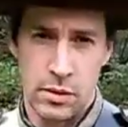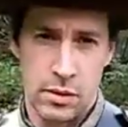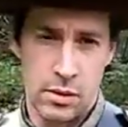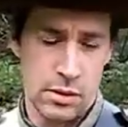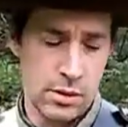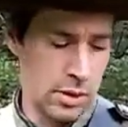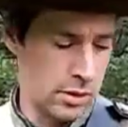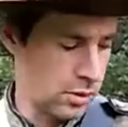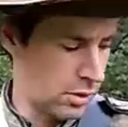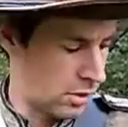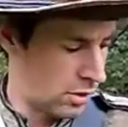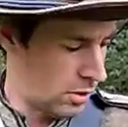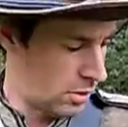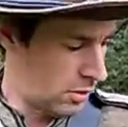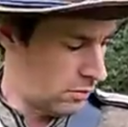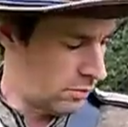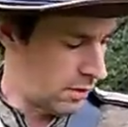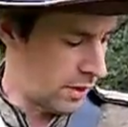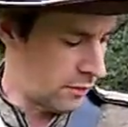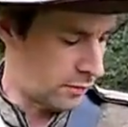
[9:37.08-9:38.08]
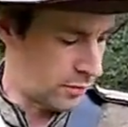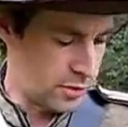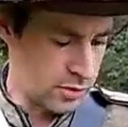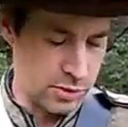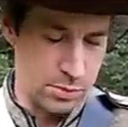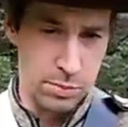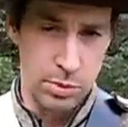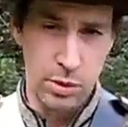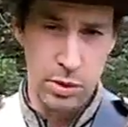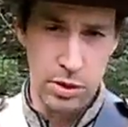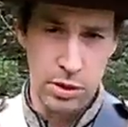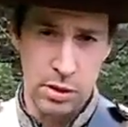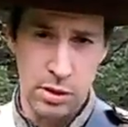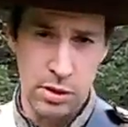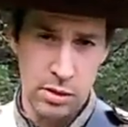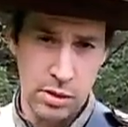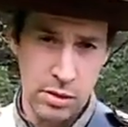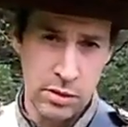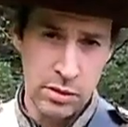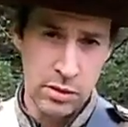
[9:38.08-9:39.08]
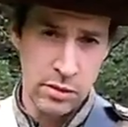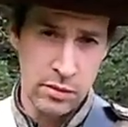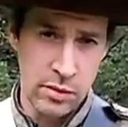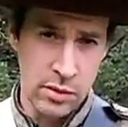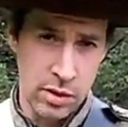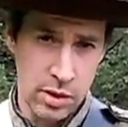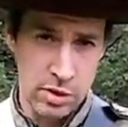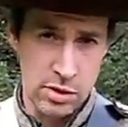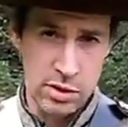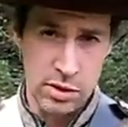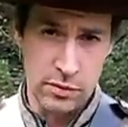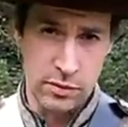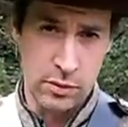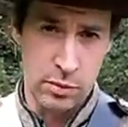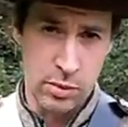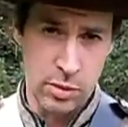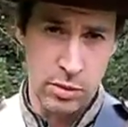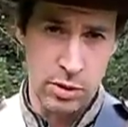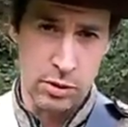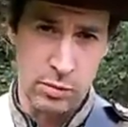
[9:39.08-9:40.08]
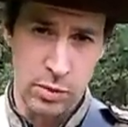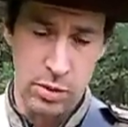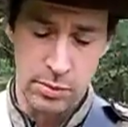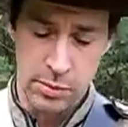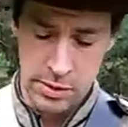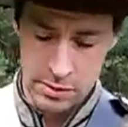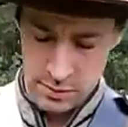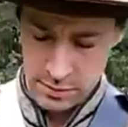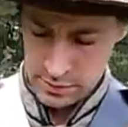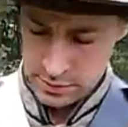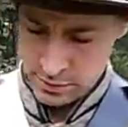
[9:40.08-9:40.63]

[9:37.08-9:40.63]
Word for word: Another good reference book on Civil War equipment